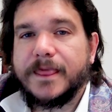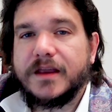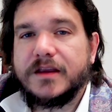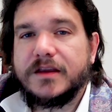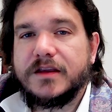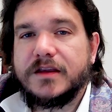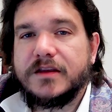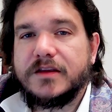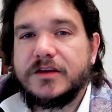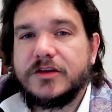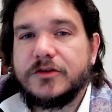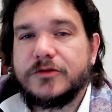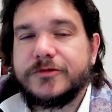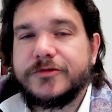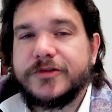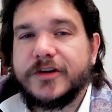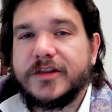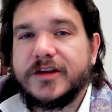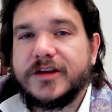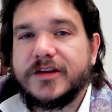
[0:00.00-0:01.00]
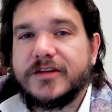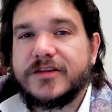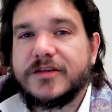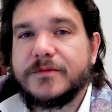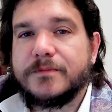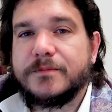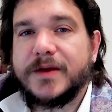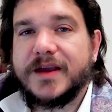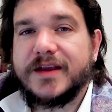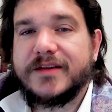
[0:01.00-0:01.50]
You fill in
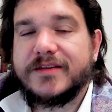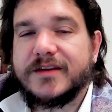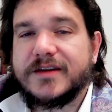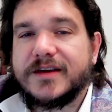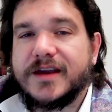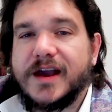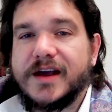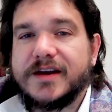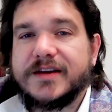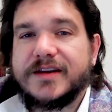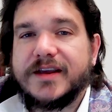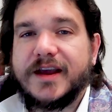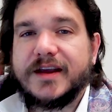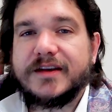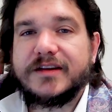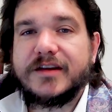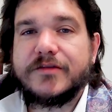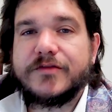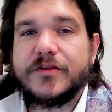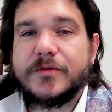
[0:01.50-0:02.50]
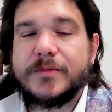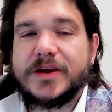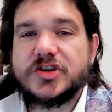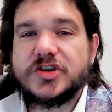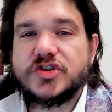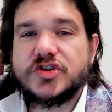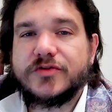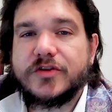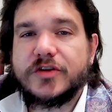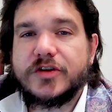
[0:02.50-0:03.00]
some basic contact
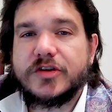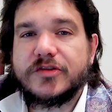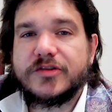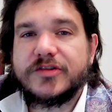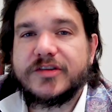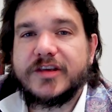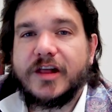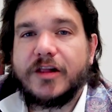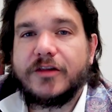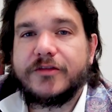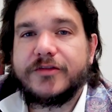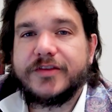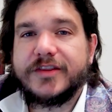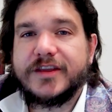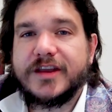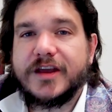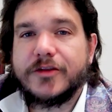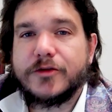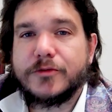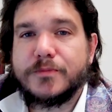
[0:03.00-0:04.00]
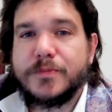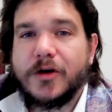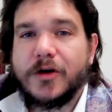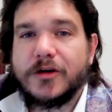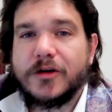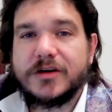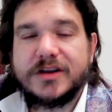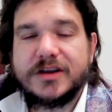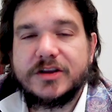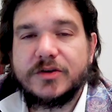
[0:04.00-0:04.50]
information for yourself and the other party.